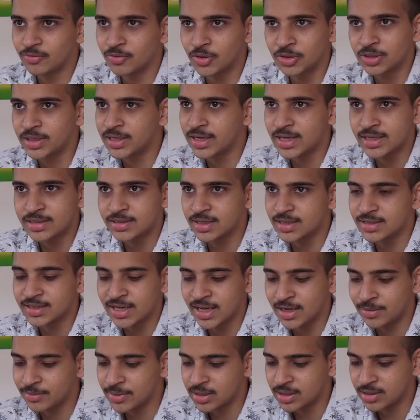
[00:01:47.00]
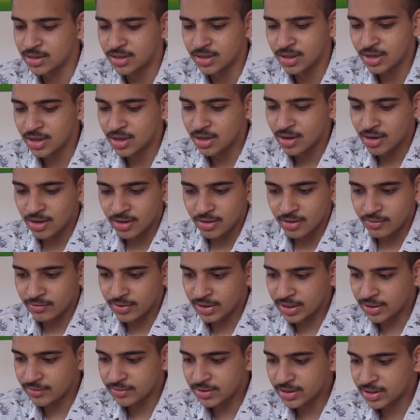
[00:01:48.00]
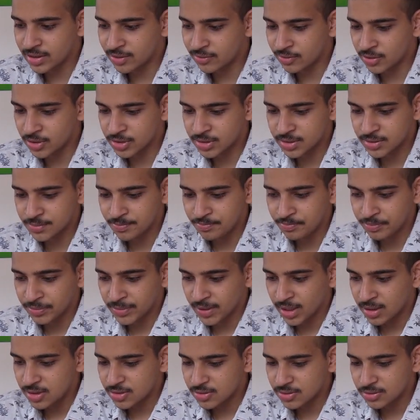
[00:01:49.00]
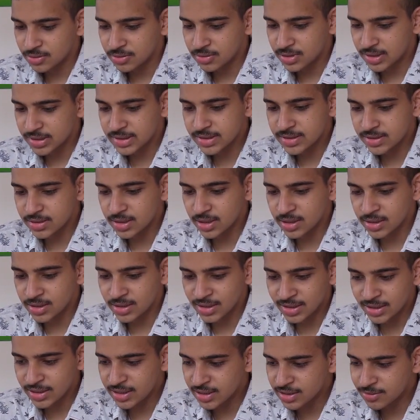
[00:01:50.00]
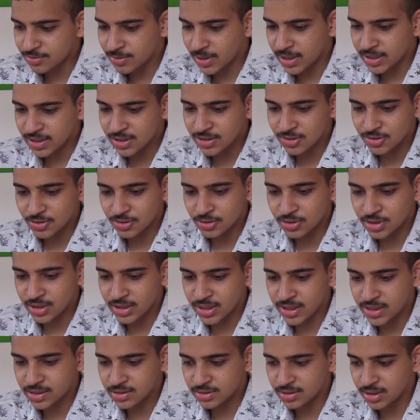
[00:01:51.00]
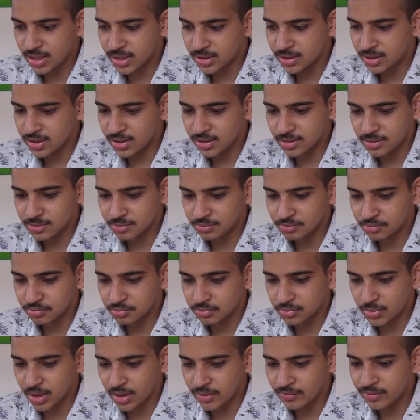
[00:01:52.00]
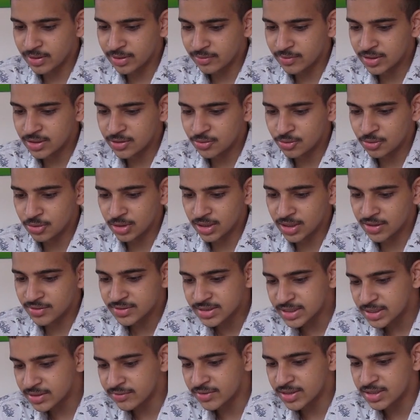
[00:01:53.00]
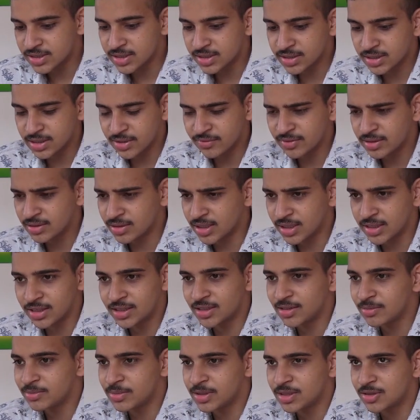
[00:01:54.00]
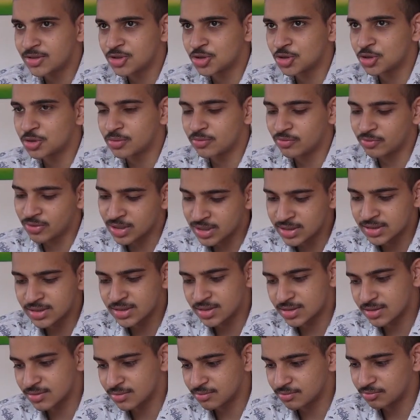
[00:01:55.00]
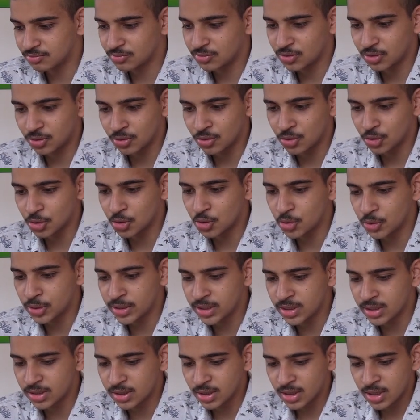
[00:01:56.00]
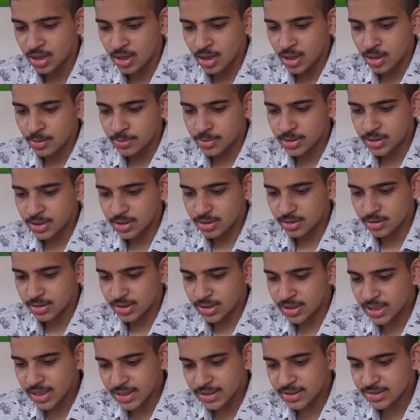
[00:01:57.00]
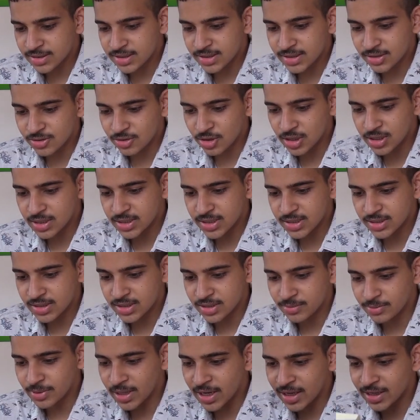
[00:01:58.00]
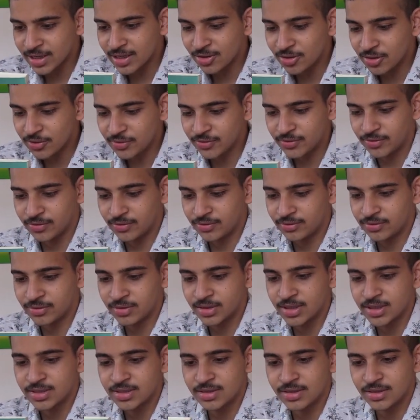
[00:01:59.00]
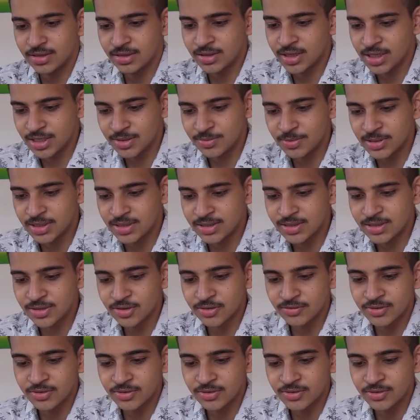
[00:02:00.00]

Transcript: for the next assignment wherever it was. So this is a really inspiring story, and I think everyone who loves adventure even a little bit should once go through it. But yeah, this is not just a bragging of this the experiences